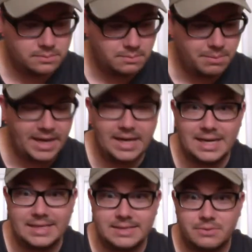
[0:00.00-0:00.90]
buying
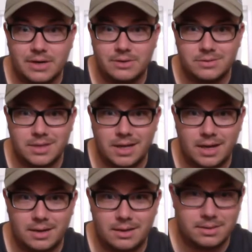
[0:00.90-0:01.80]
less records,
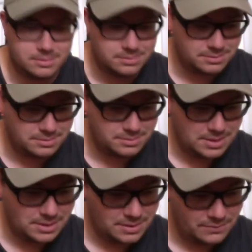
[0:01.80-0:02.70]
and
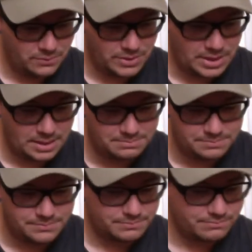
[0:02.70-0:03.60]
for that I'm
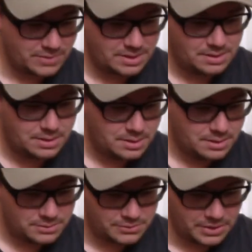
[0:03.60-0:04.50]

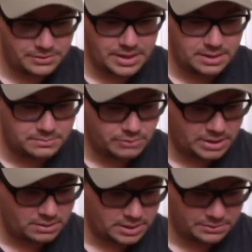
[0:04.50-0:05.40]
trying to get a
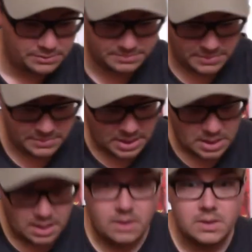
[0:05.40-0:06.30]
record cleaner.
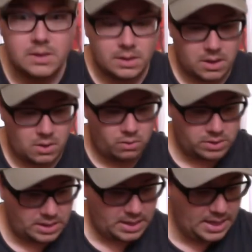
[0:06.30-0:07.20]

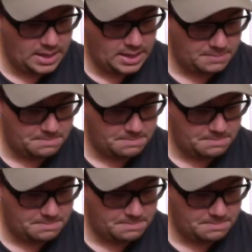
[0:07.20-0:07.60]
Okay,